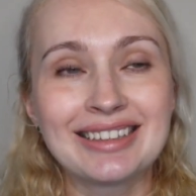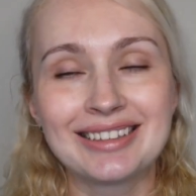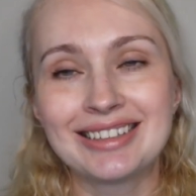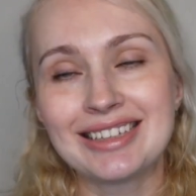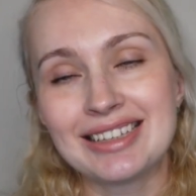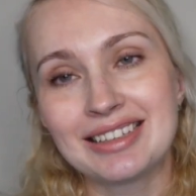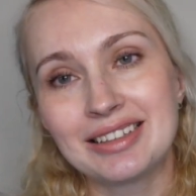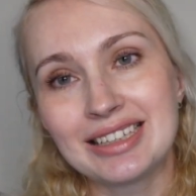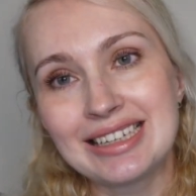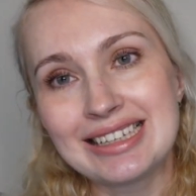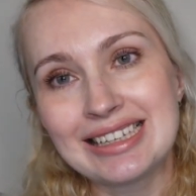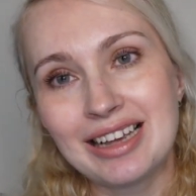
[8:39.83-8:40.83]
The,
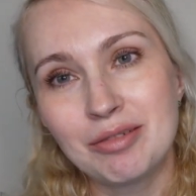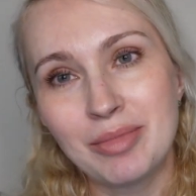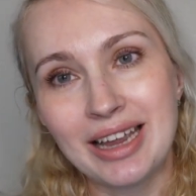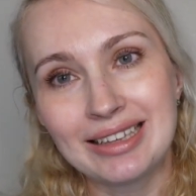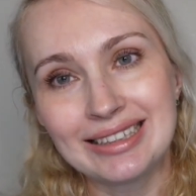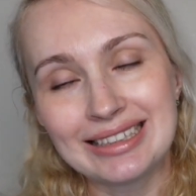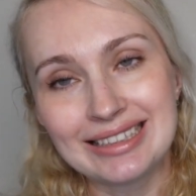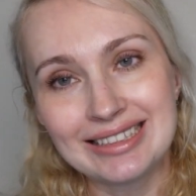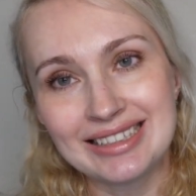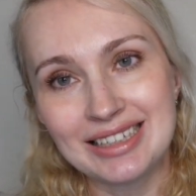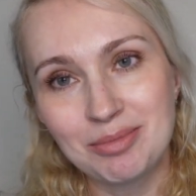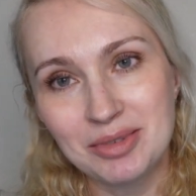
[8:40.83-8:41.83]
these are my little
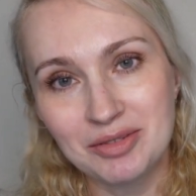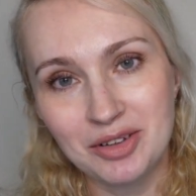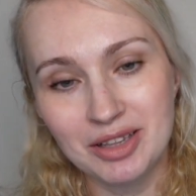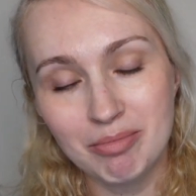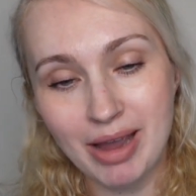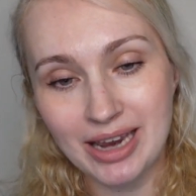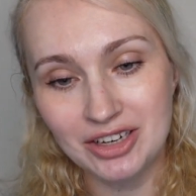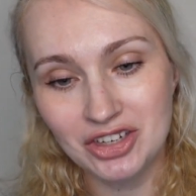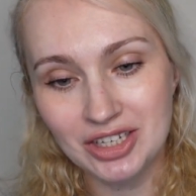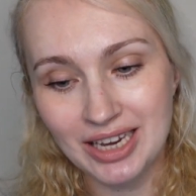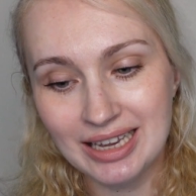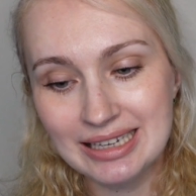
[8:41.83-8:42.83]
tips for the
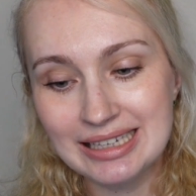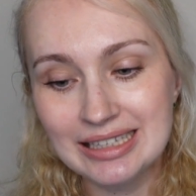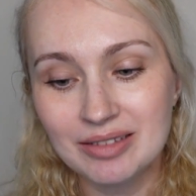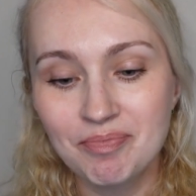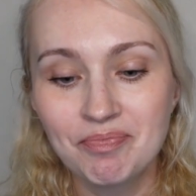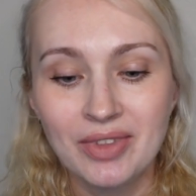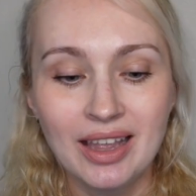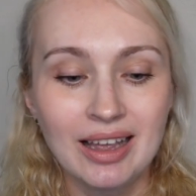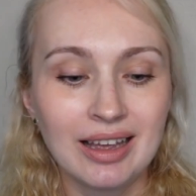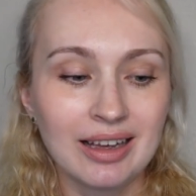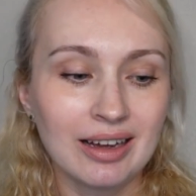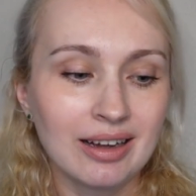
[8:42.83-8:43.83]
bench test.
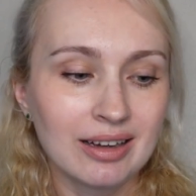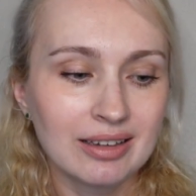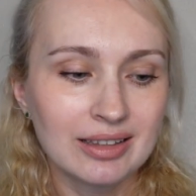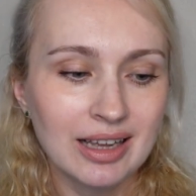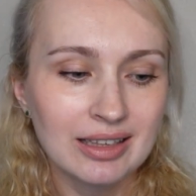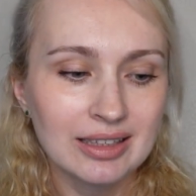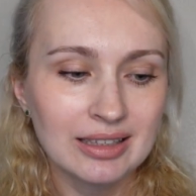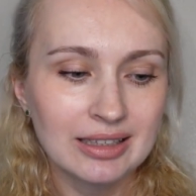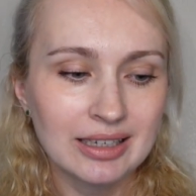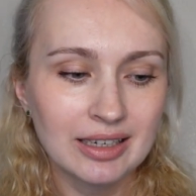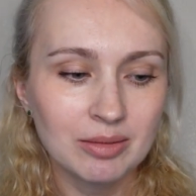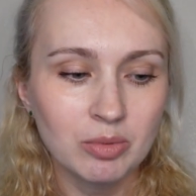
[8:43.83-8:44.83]
Uh, the other
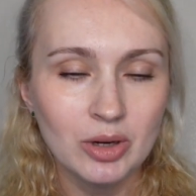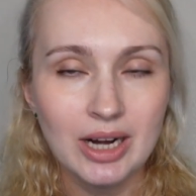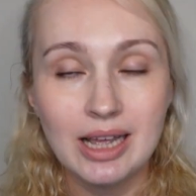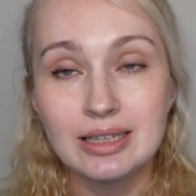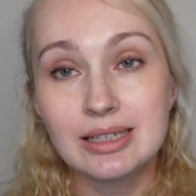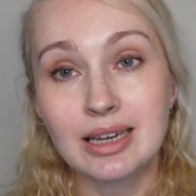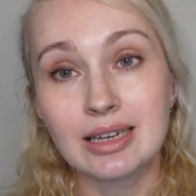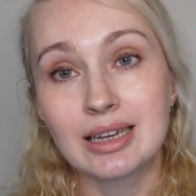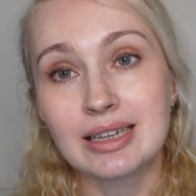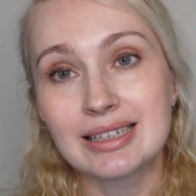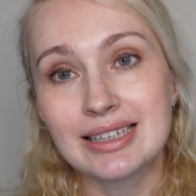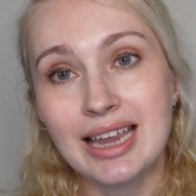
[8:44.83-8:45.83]
thing, what else can
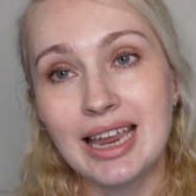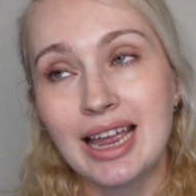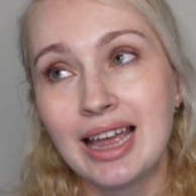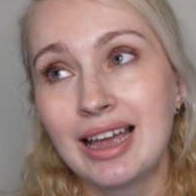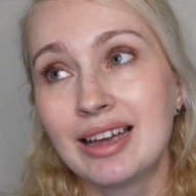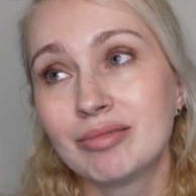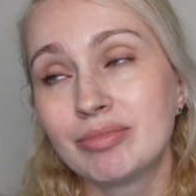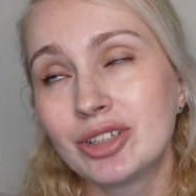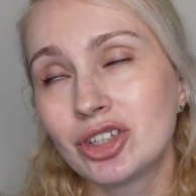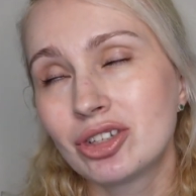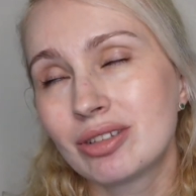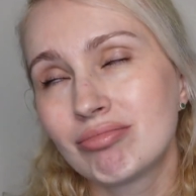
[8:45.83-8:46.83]
I say?
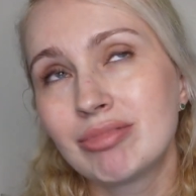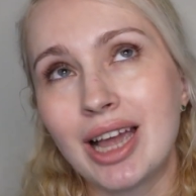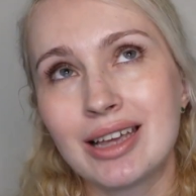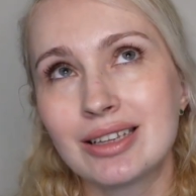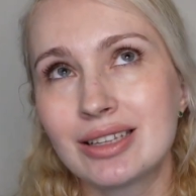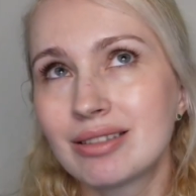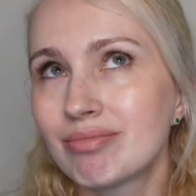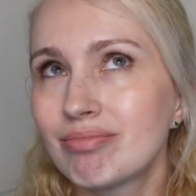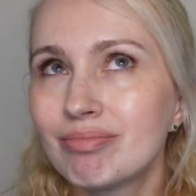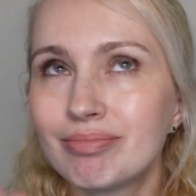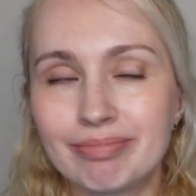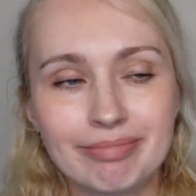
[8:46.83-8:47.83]
Just guys,
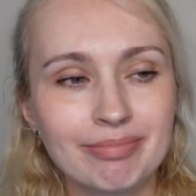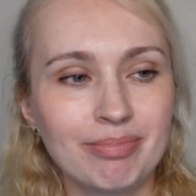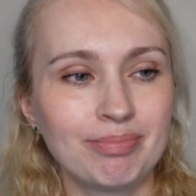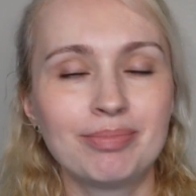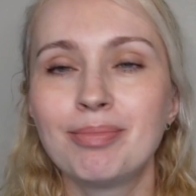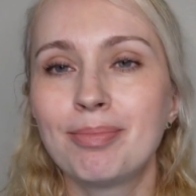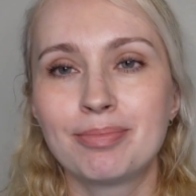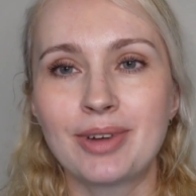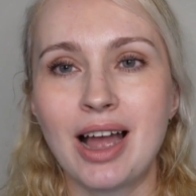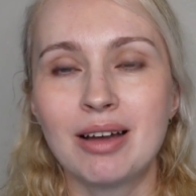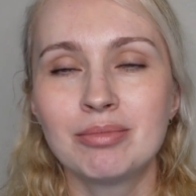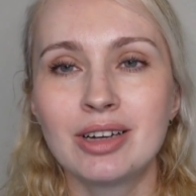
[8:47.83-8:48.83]

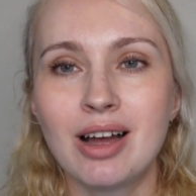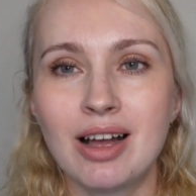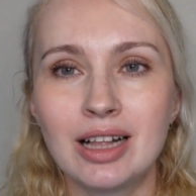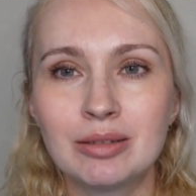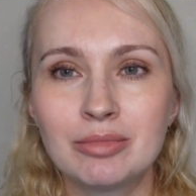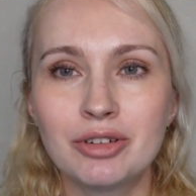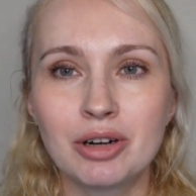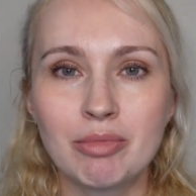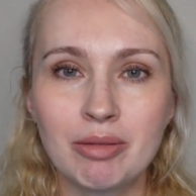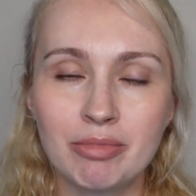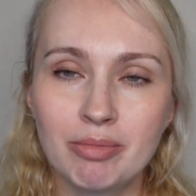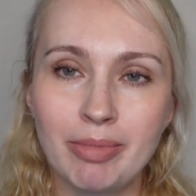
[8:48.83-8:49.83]
calm, calm.
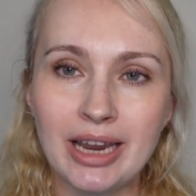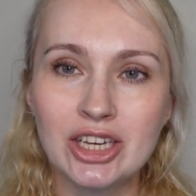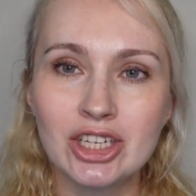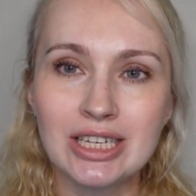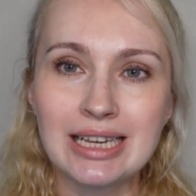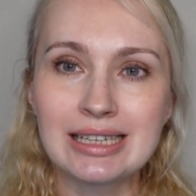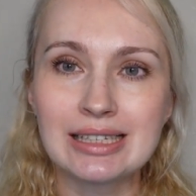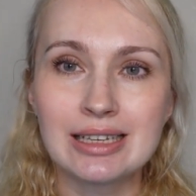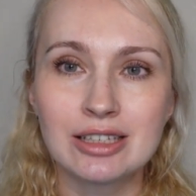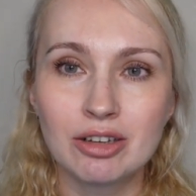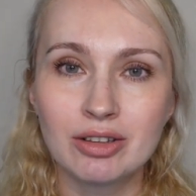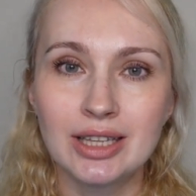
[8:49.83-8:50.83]
Remember, bench test is
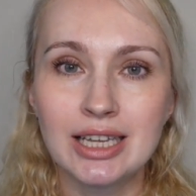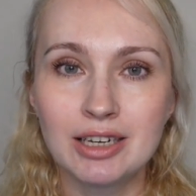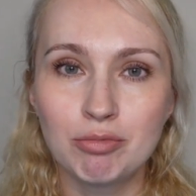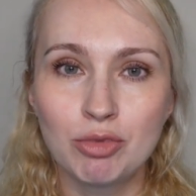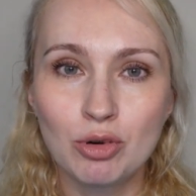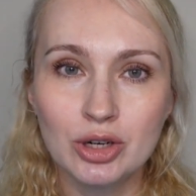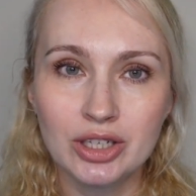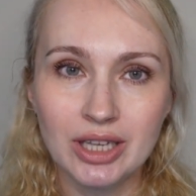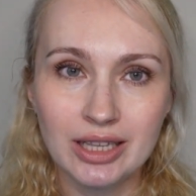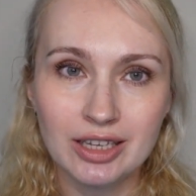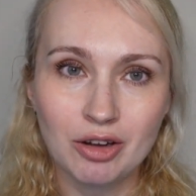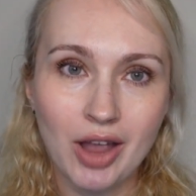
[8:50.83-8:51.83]
not that important
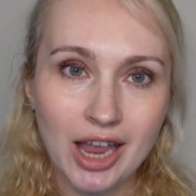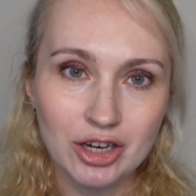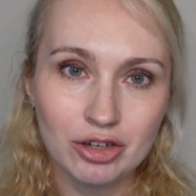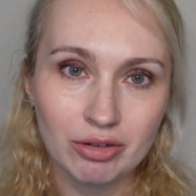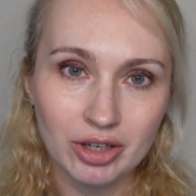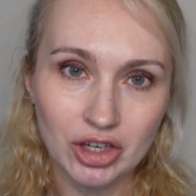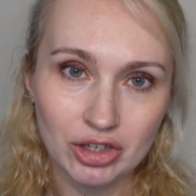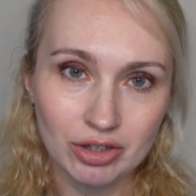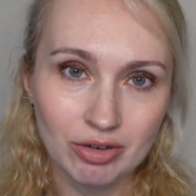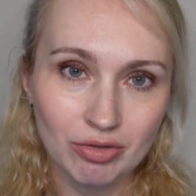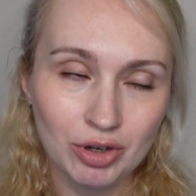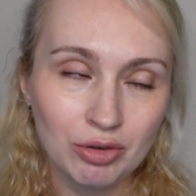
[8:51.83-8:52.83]
at your actual
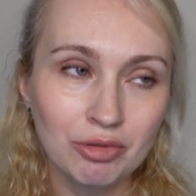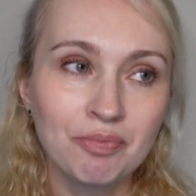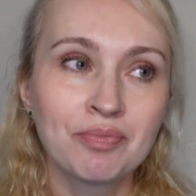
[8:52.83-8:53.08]
interview